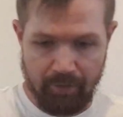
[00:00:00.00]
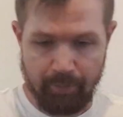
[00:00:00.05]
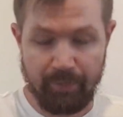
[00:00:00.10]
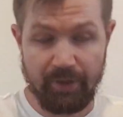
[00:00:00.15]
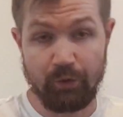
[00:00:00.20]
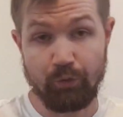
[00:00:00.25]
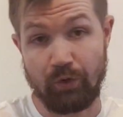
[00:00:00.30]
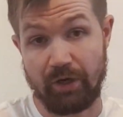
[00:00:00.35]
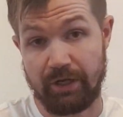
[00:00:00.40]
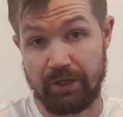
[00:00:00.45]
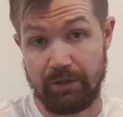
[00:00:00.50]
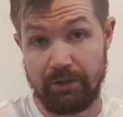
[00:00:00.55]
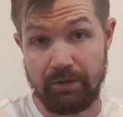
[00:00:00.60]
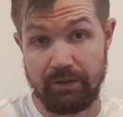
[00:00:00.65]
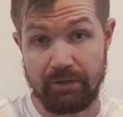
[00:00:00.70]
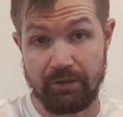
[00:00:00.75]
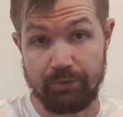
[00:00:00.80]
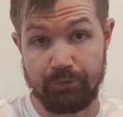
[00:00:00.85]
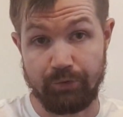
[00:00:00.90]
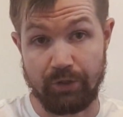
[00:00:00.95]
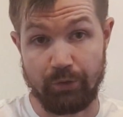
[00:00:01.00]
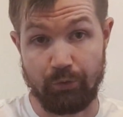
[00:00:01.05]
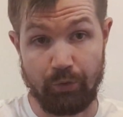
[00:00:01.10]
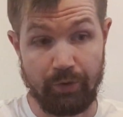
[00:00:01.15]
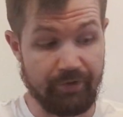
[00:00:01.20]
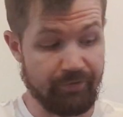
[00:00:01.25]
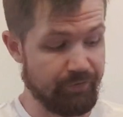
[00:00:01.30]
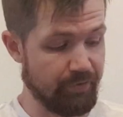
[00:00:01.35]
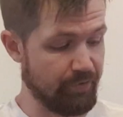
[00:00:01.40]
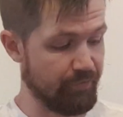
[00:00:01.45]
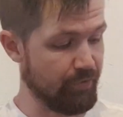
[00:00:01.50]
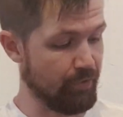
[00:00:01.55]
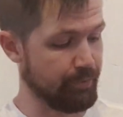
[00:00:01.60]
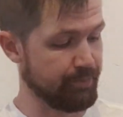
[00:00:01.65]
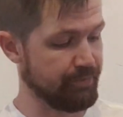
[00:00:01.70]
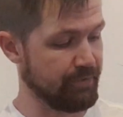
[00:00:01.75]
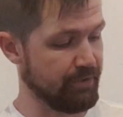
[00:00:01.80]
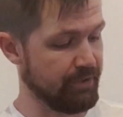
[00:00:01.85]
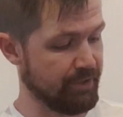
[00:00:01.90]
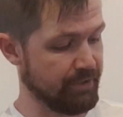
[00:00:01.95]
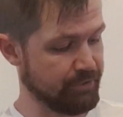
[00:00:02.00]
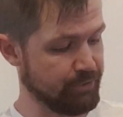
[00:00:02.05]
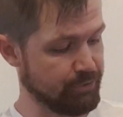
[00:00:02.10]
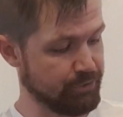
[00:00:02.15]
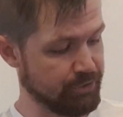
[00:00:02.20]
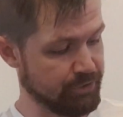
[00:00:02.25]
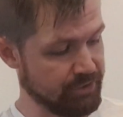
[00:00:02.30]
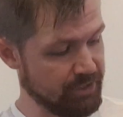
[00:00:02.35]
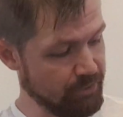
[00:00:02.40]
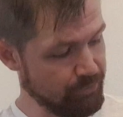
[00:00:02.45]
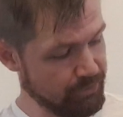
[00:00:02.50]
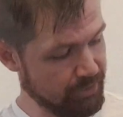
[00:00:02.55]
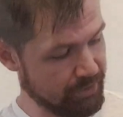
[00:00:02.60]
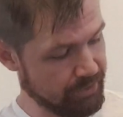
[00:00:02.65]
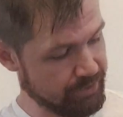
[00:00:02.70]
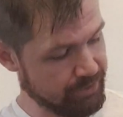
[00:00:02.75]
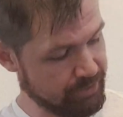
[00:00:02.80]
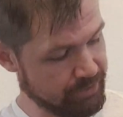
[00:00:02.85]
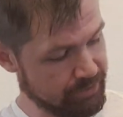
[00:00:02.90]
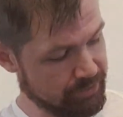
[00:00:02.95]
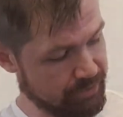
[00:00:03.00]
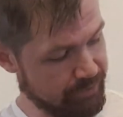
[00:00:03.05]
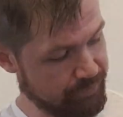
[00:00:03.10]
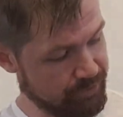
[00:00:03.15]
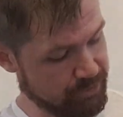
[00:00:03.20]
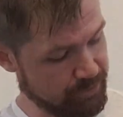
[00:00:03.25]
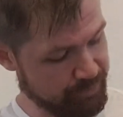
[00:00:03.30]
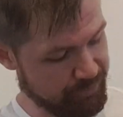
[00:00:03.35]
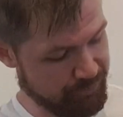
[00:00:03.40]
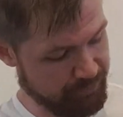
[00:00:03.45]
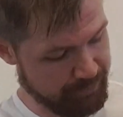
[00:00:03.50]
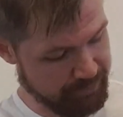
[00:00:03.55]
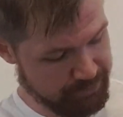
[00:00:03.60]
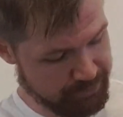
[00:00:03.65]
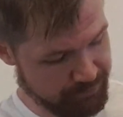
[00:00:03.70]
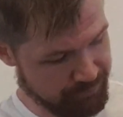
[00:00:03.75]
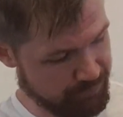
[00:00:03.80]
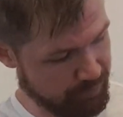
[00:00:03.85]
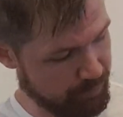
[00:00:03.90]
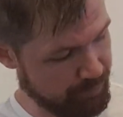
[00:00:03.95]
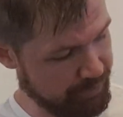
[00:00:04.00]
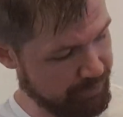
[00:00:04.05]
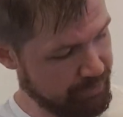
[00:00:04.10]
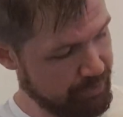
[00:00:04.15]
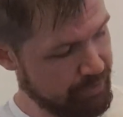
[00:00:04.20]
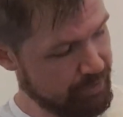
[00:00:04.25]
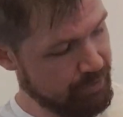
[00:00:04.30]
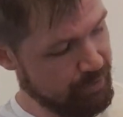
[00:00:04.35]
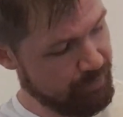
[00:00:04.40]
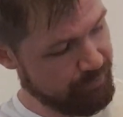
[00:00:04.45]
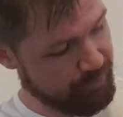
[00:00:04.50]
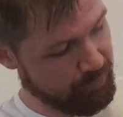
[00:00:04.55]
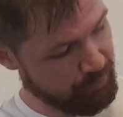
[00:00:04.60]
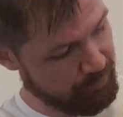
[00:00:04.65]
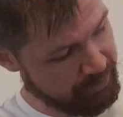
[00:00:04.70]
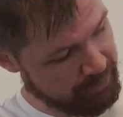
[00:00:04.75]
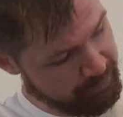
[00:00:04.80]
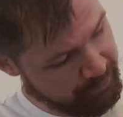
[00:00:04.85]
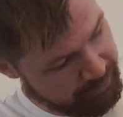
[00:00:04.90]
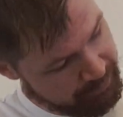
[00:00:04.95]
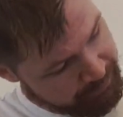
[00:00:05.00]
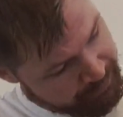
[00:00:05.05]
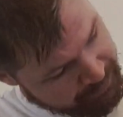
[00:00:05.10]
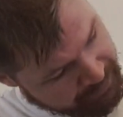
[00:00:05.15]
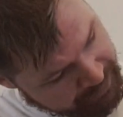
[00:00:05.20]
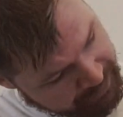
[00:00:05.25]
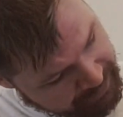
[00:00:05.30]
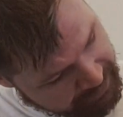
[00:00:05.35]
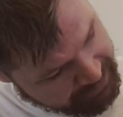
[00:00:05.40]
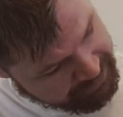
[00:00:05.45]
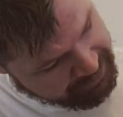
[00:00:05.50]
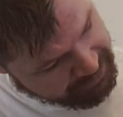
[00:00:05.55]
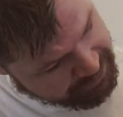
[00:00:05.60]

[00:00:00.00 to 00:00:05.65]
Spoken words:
Meanwhile, while we wait for the foam to sink down, I can give you some information from the foam label. It